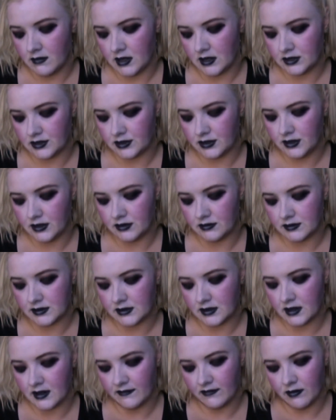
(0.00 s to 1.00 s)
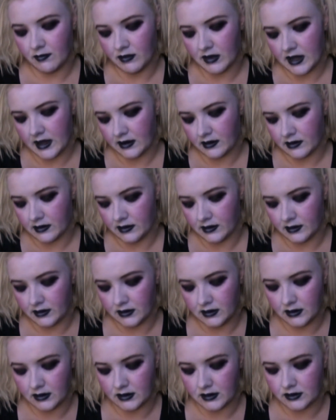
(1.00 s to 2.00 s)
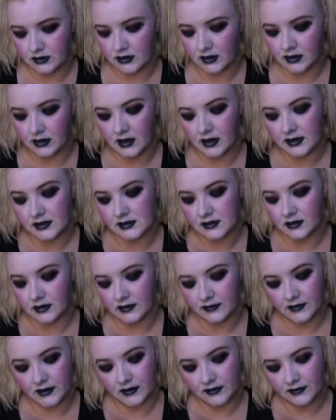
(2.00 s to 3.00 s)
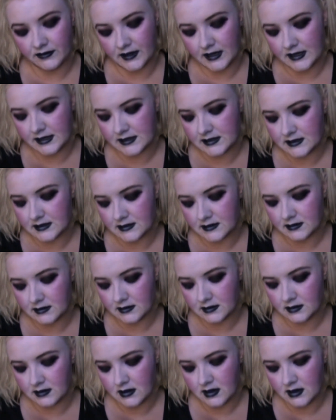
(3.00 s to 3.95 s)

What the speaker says: Make sure you don't still have the black on there or you're going to draw lines all over your face.